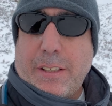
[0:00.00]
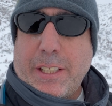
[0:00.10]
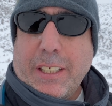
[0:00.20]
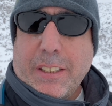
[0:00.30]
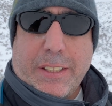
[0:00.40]
the
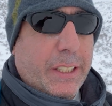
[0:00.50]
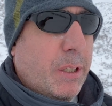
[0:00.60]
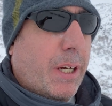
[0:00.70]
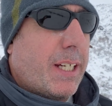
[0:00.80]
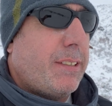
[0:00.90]
other thing
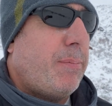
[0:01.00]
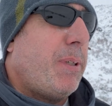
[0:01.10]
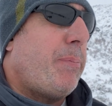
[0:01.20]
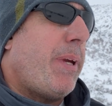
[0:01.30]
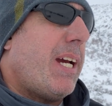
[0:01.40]
you guys
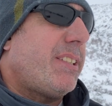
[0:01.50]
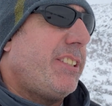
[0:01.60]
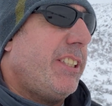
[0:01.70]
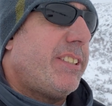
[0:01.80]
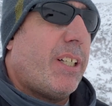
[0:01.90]
might be
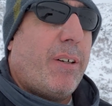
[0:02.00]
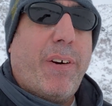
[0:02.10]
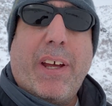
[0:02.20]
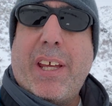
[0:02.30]
asking yourself